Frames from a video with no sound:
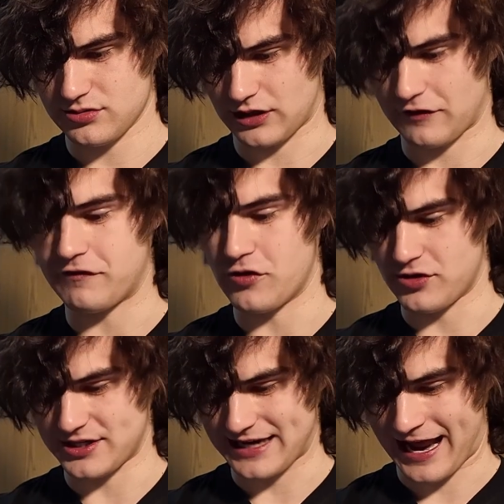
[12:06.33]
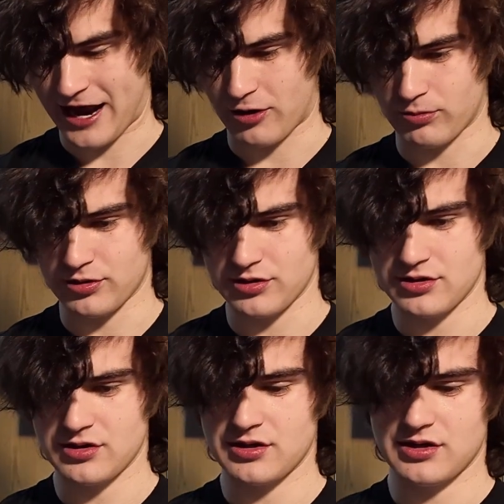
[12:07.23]
like further down.
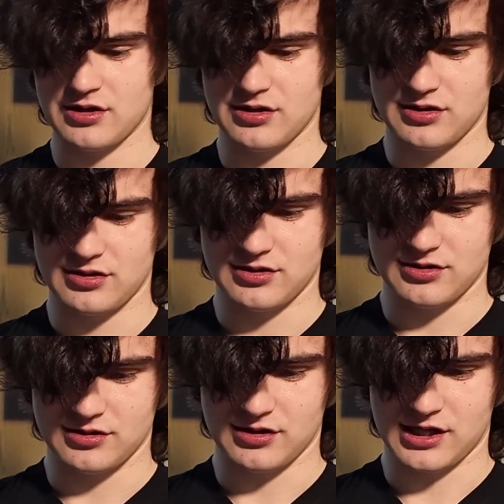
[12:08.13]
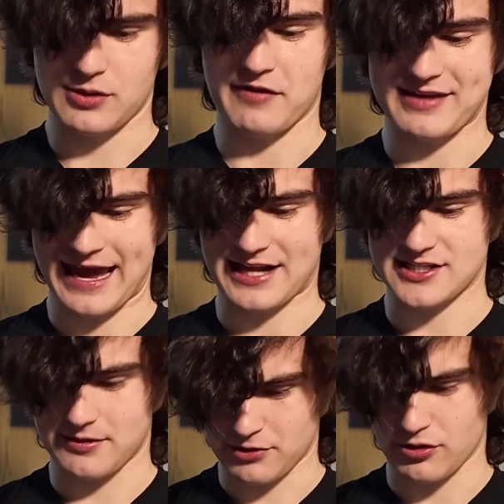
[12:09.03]
And we have
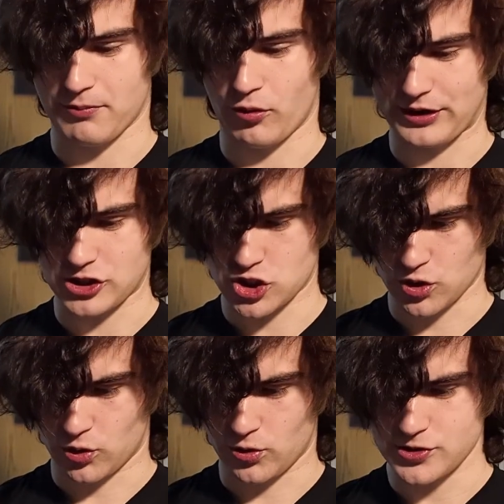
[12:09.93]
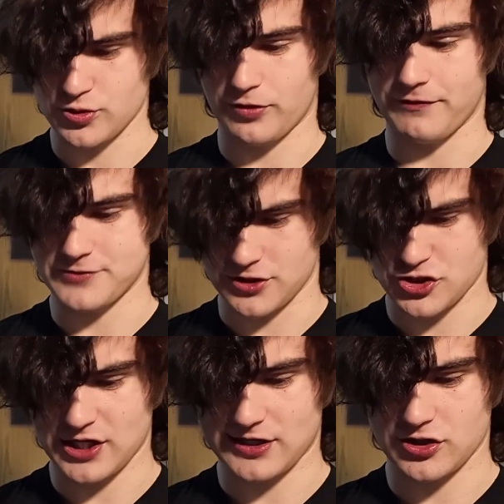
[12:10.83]
get up, go to morning chores or to the
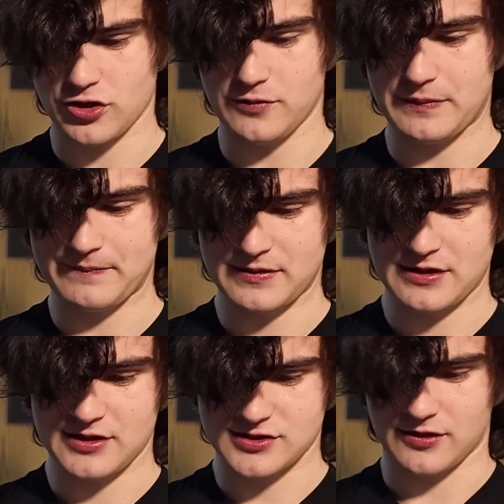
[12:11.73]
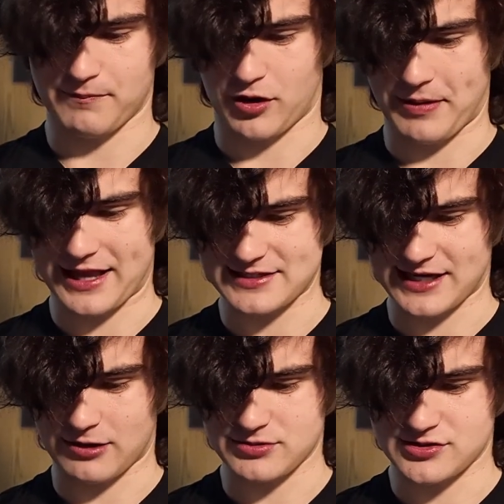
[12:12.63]
chicken coop. So Bob heads
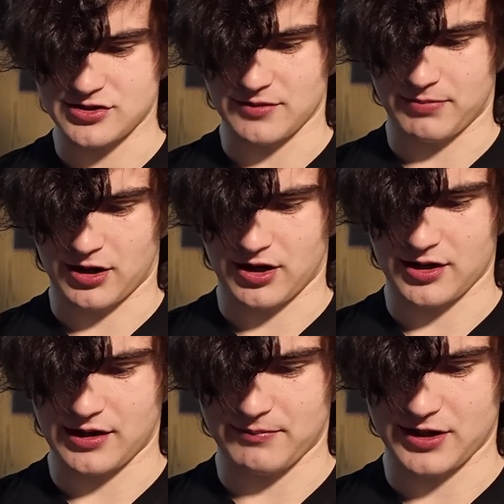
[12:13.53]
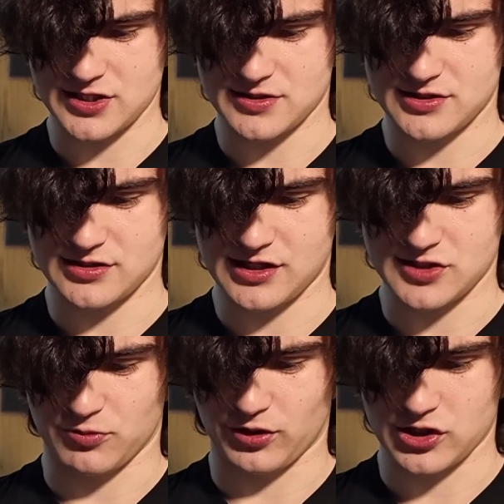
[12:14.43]
out to the barn and begins
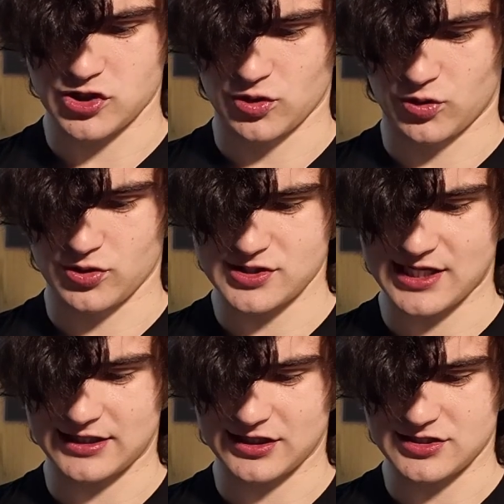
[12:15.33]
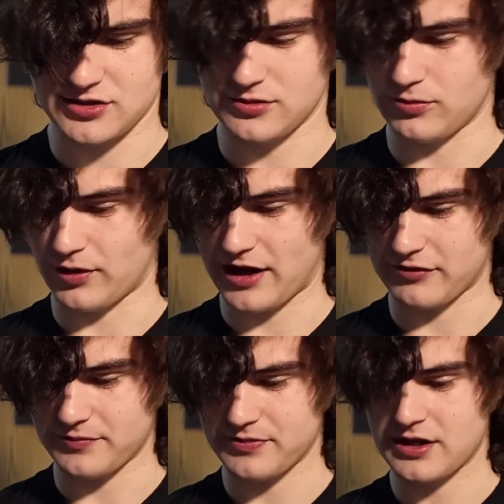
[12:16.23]
his morning chores, tending to
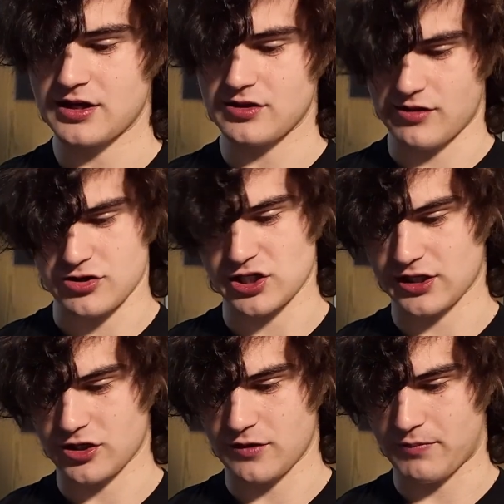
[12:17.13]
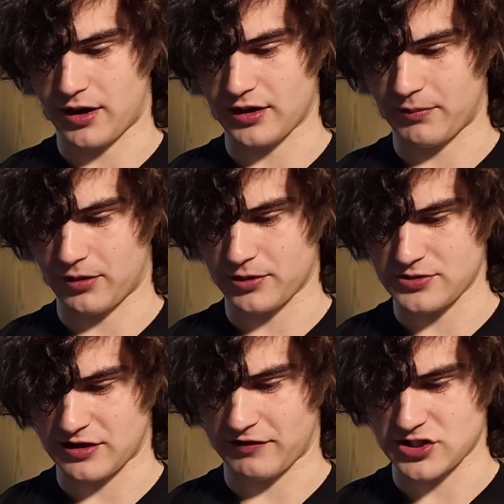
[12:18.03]
whatever. In the chicken coop, Barnyard Bob
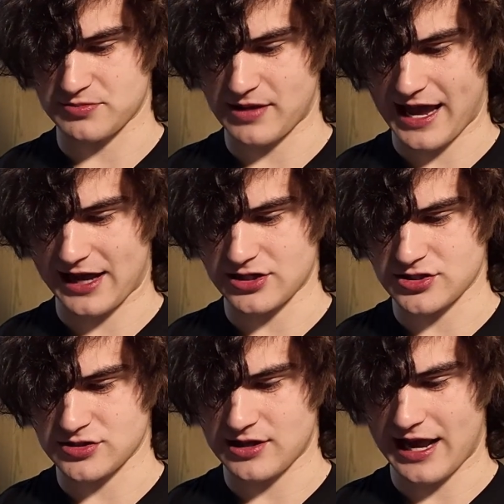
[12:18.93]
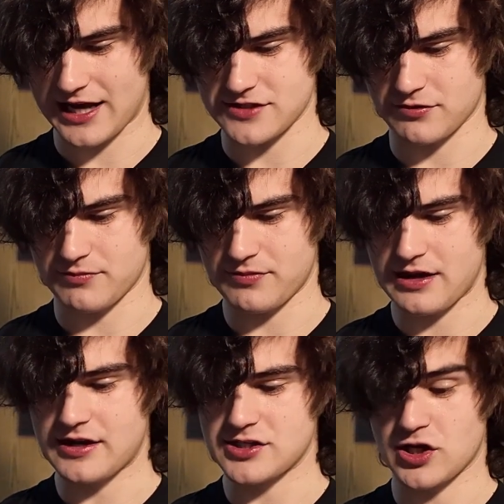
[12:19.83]
goes out to fetch some eggs from
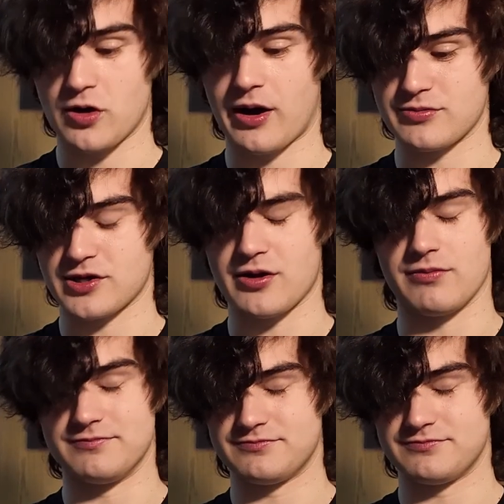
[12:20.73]
to go out go.